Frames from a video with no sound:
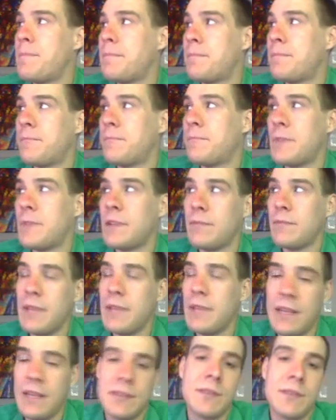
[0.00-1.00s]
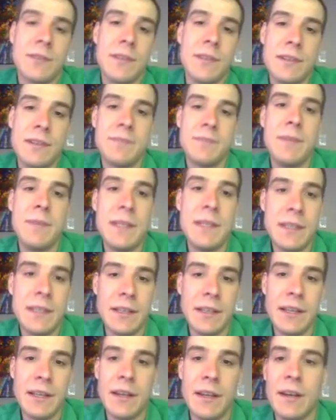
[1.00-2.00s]
Well, the answer is
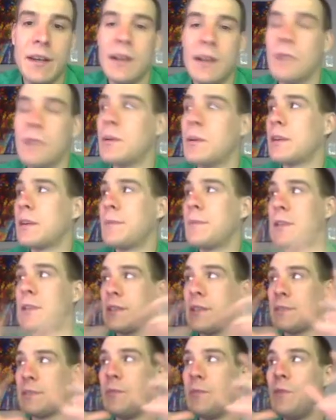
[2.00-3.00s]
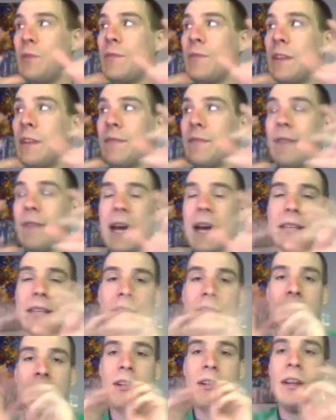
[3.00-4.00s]
basically the hot water, because it's moving
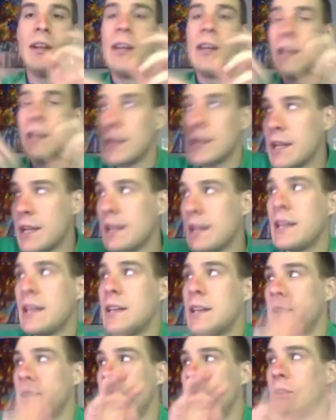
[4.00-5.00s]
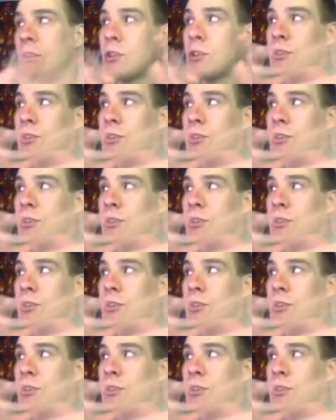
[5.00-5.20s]
faster, can kind of get into the nooks